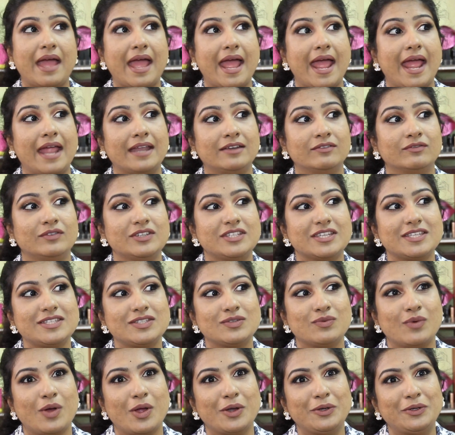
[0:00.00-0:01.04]
and we
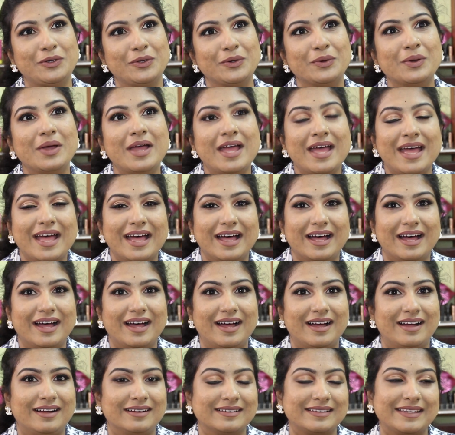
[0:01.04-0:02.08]
just want to
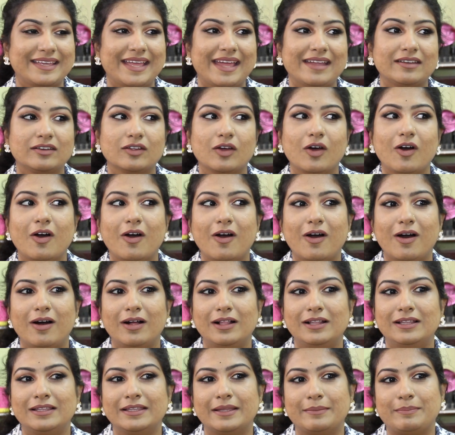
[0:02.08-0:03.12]
uh, get
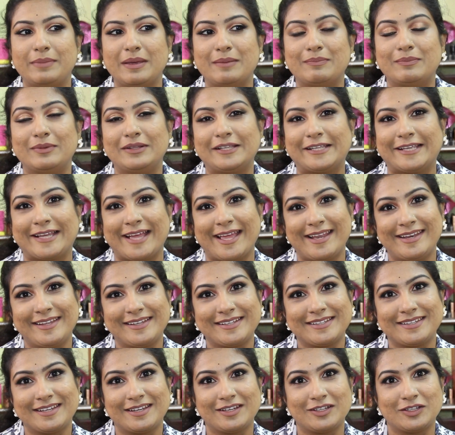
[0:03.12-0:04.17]
all the people
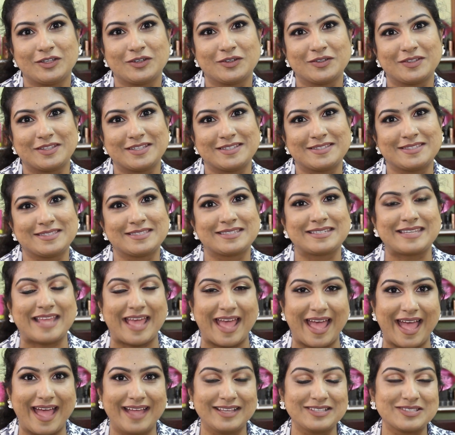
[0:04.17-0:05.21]
connected through this
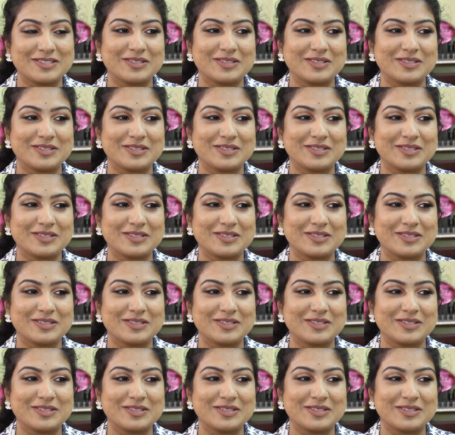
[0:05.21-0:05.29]
tag.